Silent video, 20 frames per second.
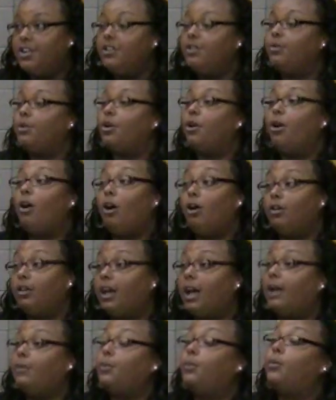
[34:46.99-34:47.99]
You can call
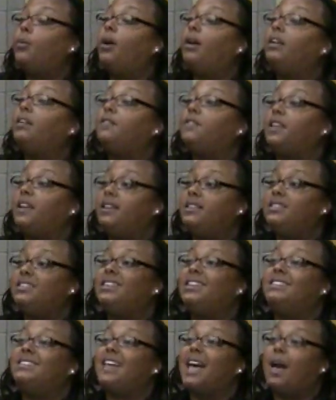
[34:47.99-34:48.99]
911 if the
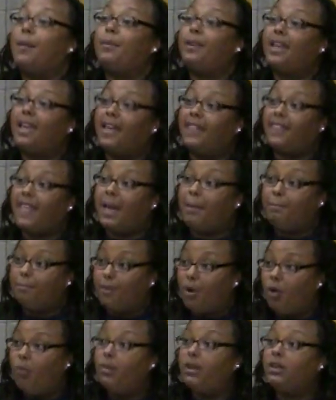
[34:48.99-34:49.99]
incident is happening at that
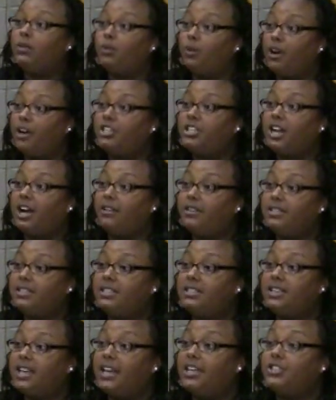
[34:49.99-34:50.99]
moment where a child is
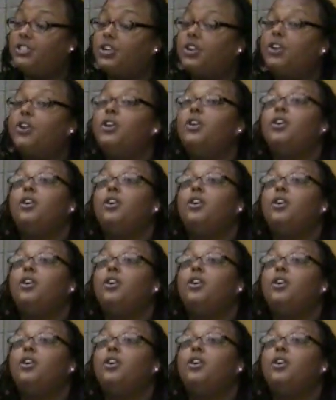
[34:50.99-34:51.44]
in danger,